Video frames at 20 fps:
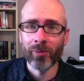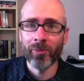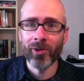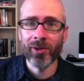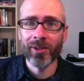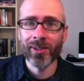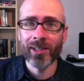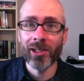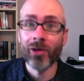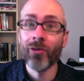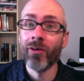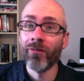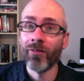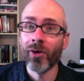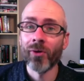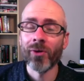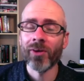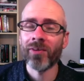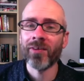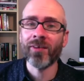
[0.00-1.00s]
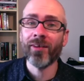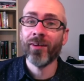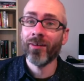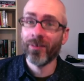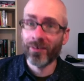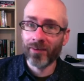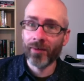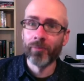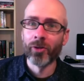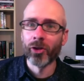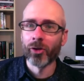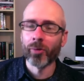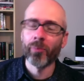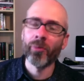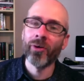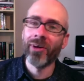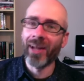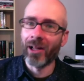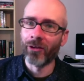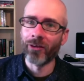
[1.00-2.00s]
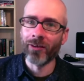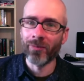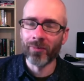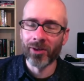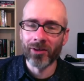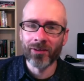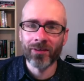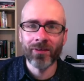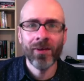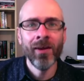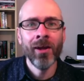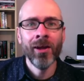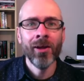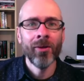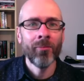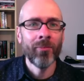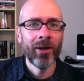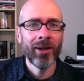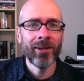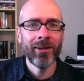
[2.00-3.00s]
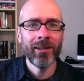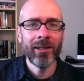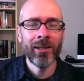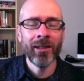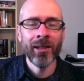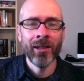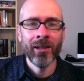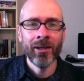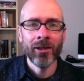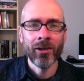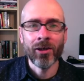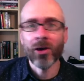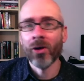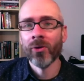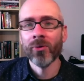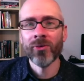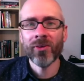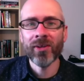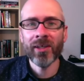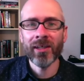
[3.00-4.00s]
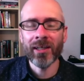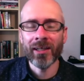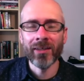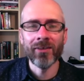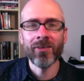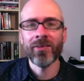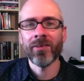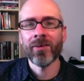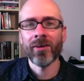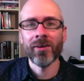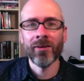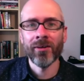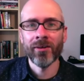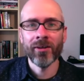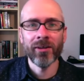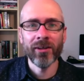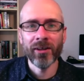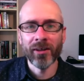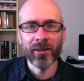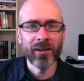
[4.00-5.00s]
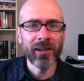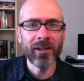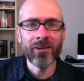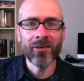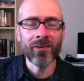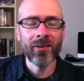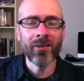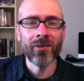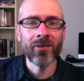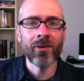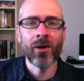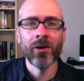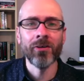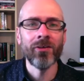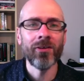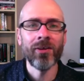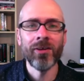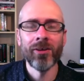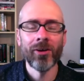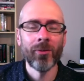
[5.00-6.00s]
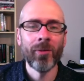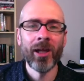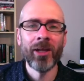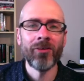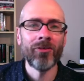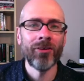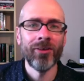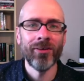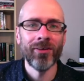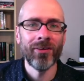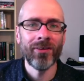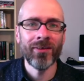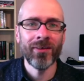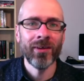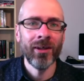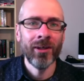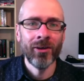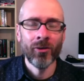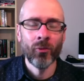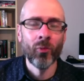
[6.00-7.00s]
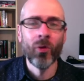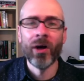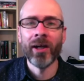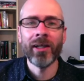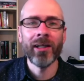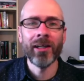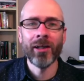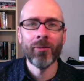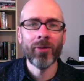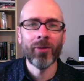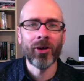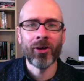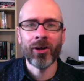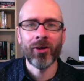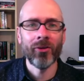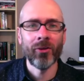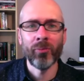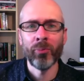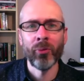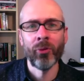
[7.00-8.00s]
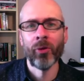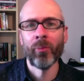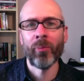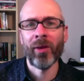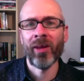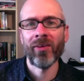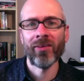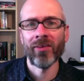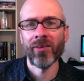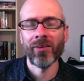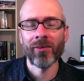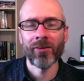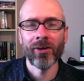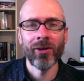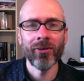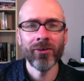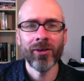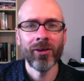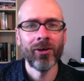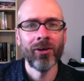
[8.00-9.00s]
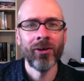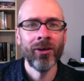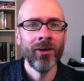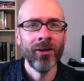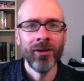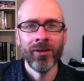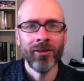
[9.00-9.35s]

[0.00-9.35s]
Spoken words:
community who have noticed similar pronouncements by the cozy elites ensconced in their mansions, whining about how the poor peasants are out there